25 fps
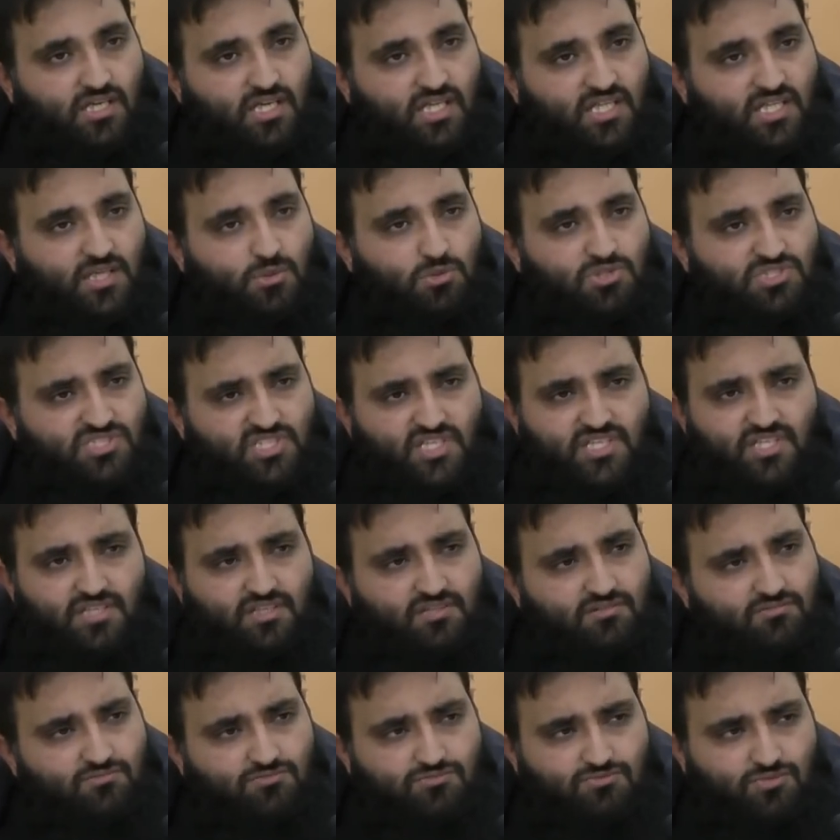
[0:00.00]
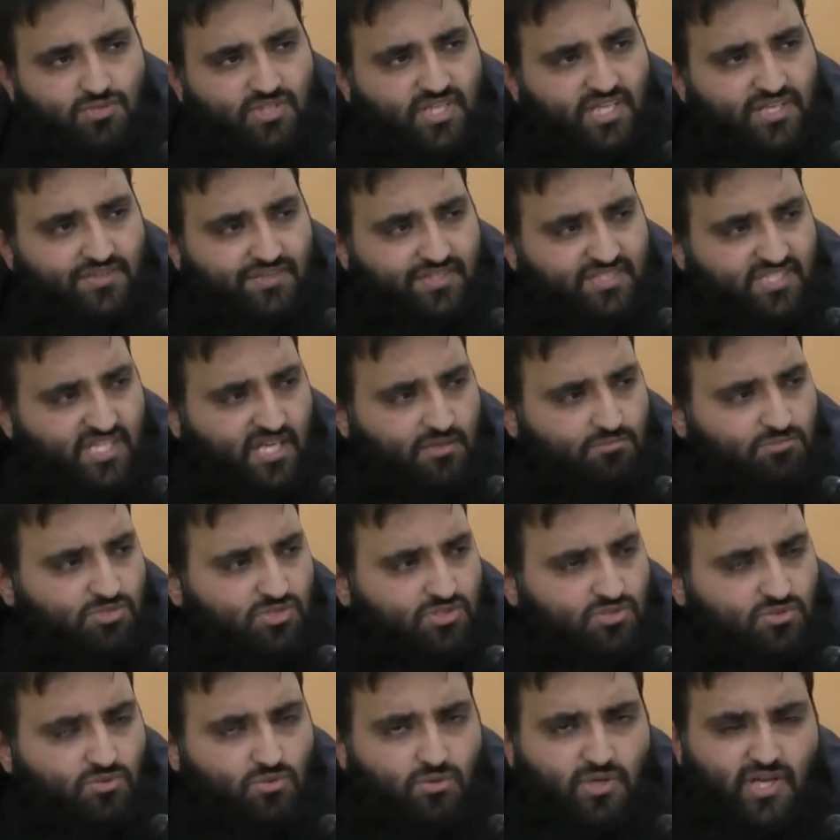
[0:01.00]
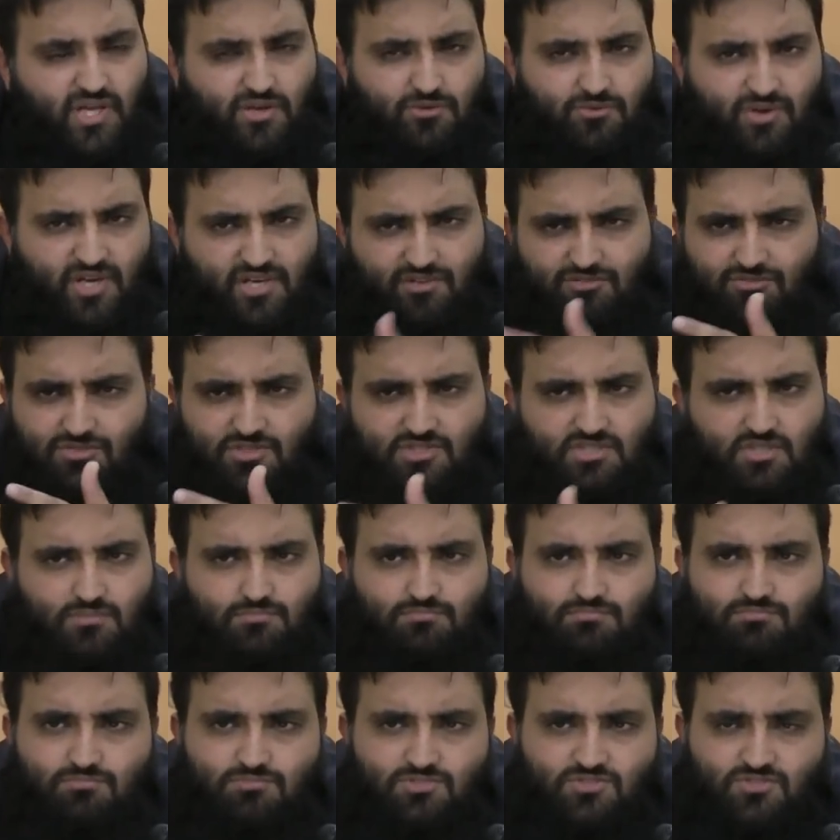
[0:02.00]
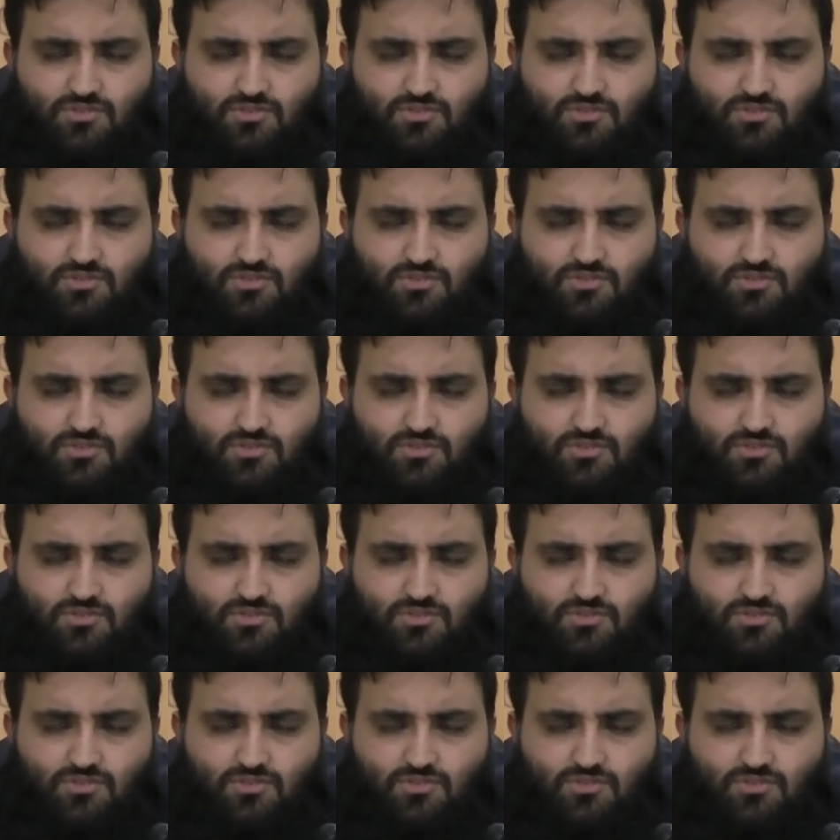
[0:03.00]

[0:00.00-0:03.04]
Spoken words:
and they were studying for their exams or getting ready for some